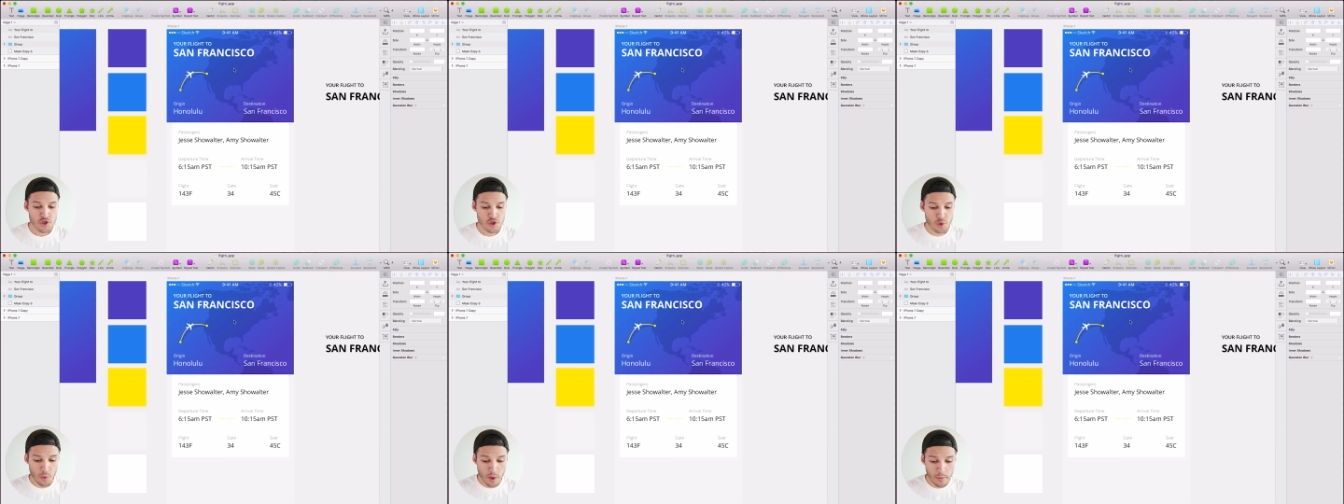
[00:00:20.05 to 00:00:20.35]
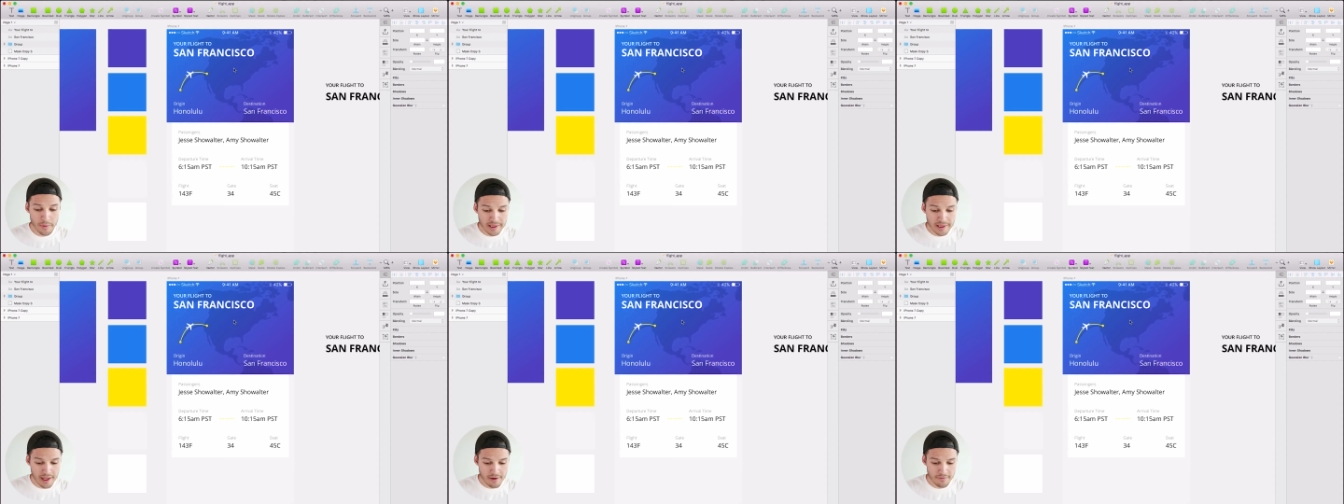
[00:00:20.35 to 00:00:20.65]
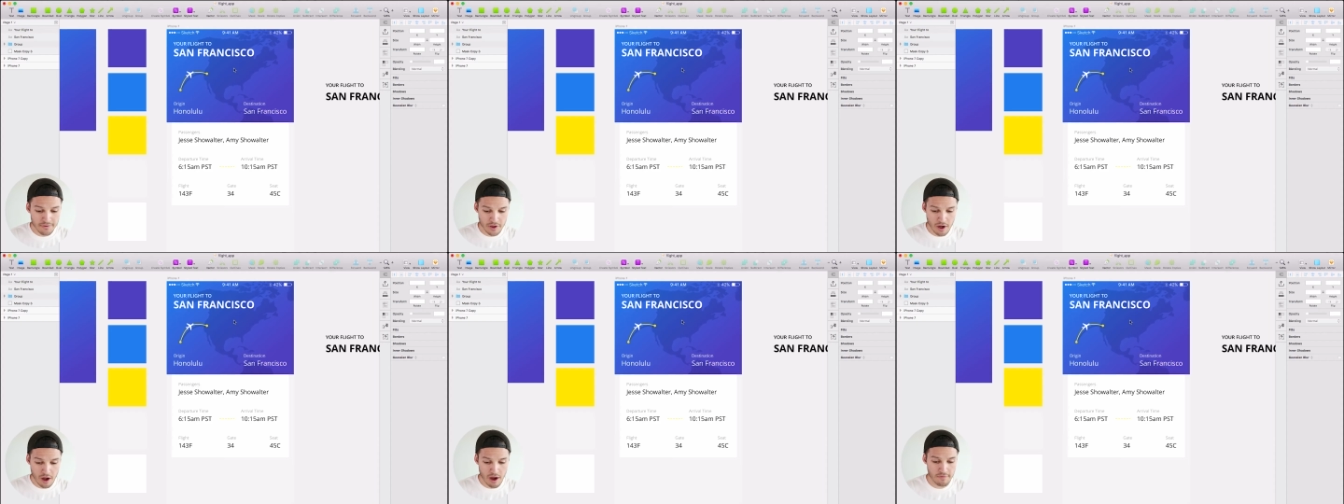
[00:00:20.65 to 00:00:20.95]
So where we
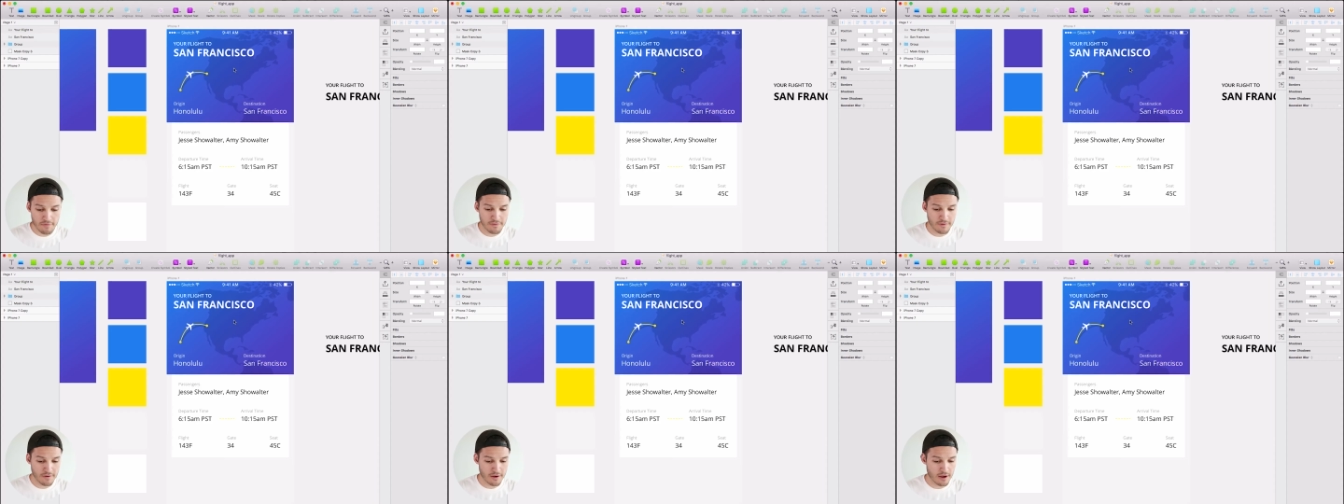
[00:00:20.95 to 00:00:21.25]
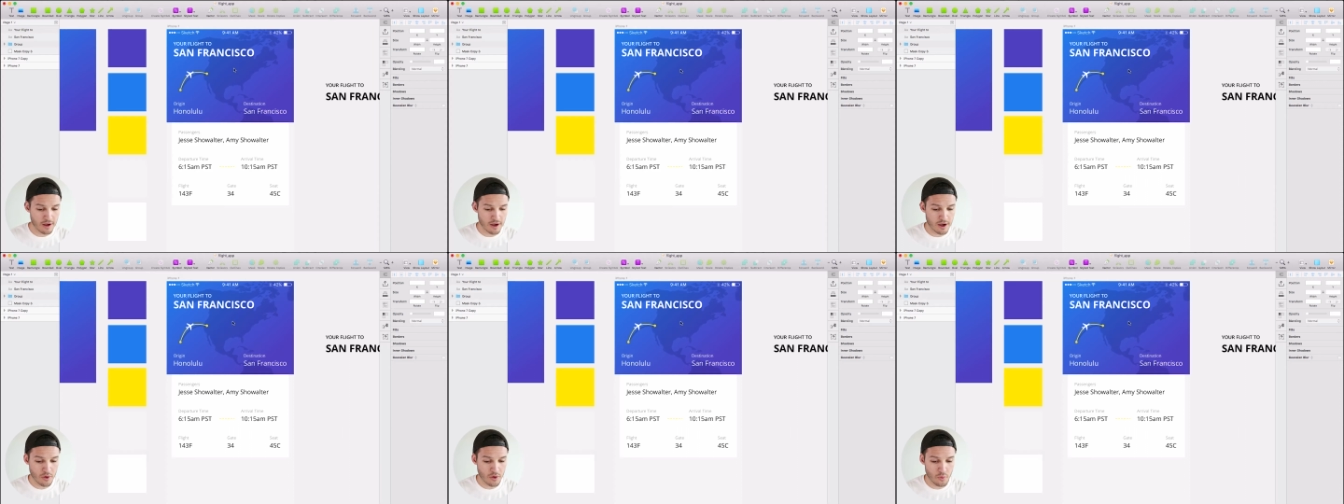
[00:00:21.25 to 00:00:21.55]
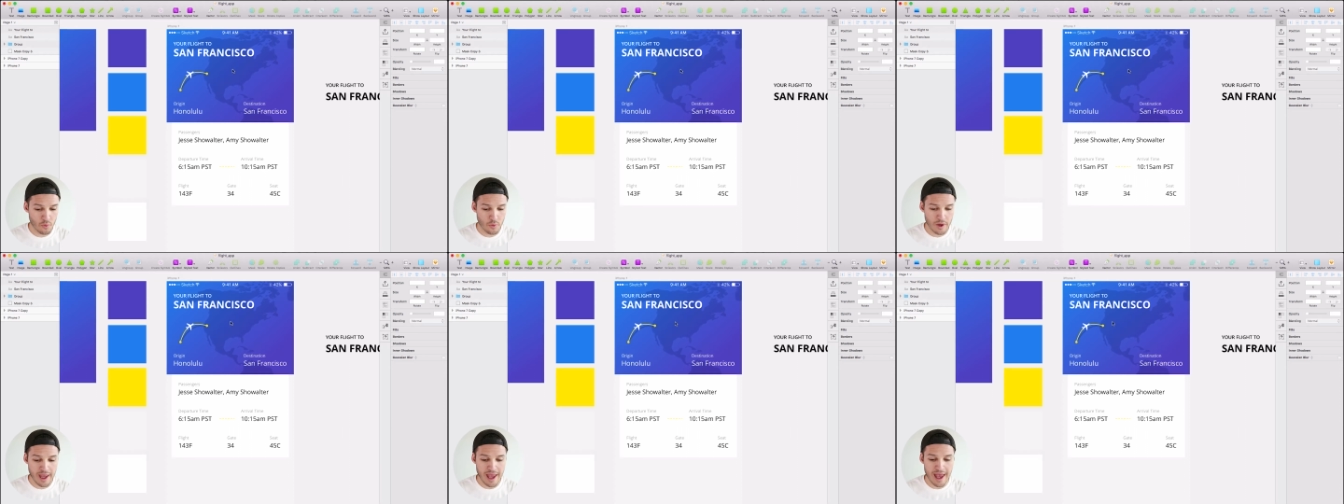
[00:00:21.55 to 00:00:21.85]
left off, uh,
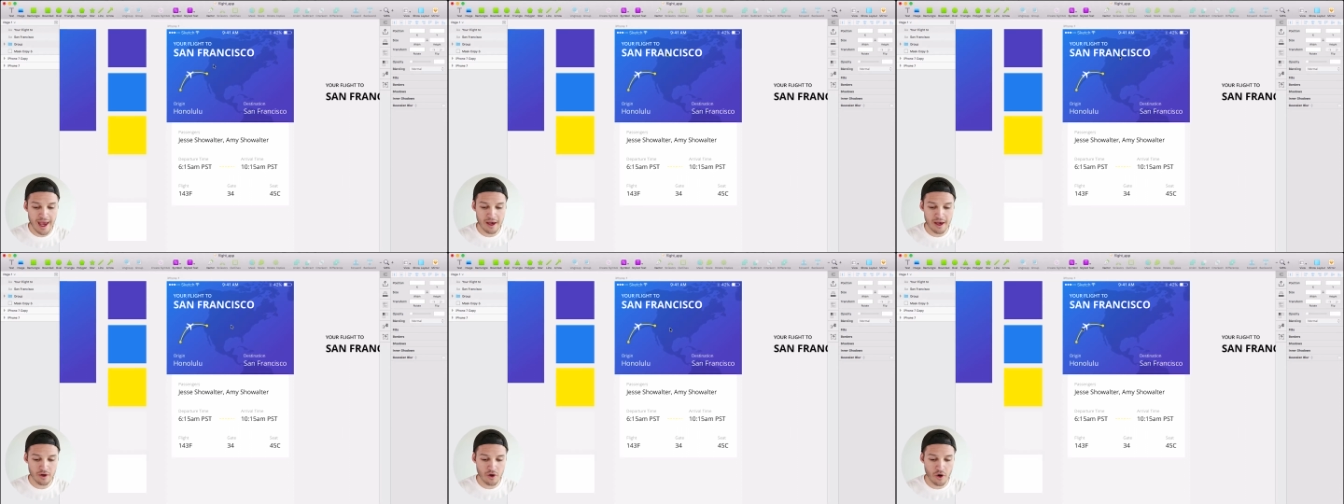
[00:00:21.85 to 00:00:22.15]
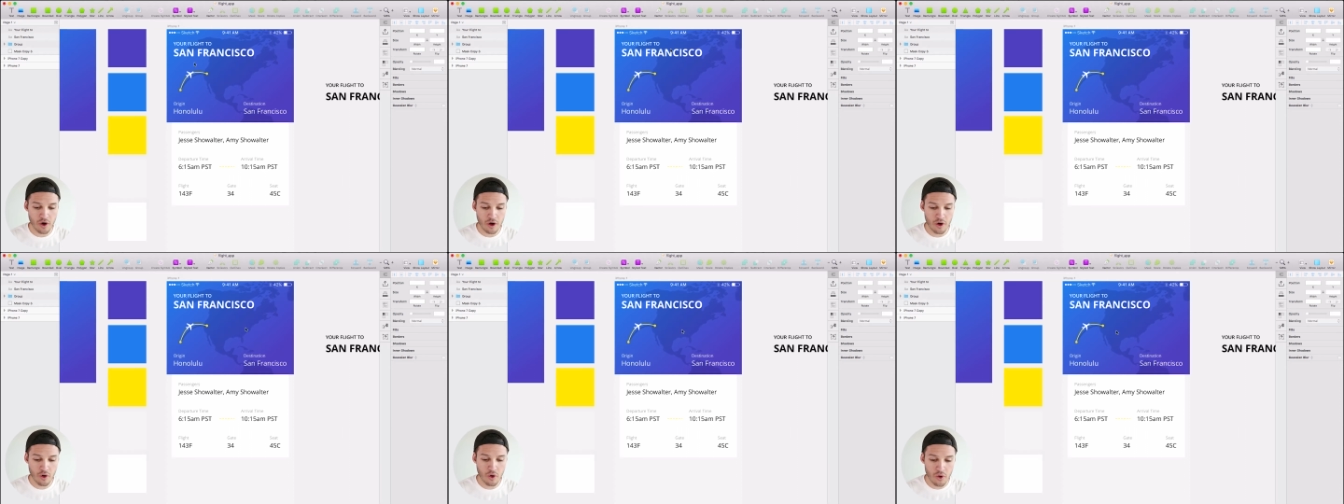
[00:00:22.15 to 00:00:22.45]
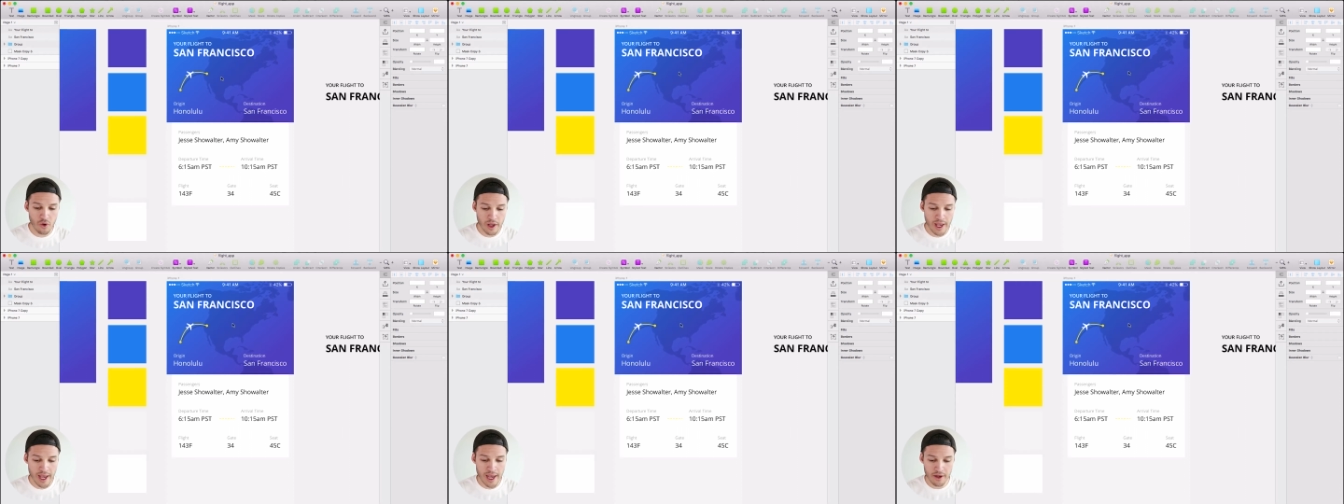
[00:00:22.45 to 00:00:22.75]
we had our
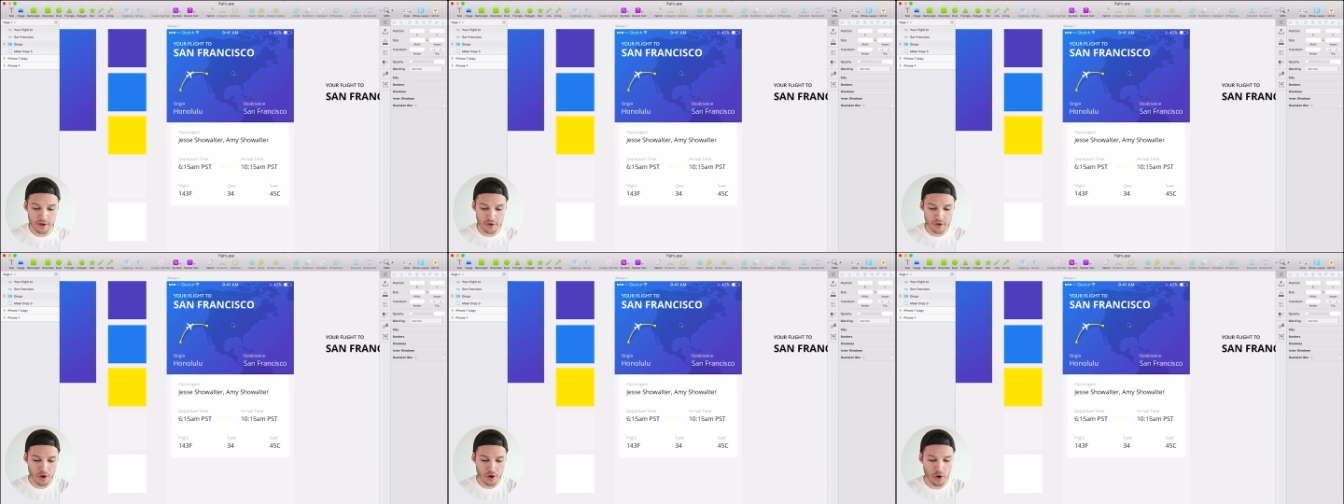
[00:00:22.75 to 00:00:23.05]
whole header,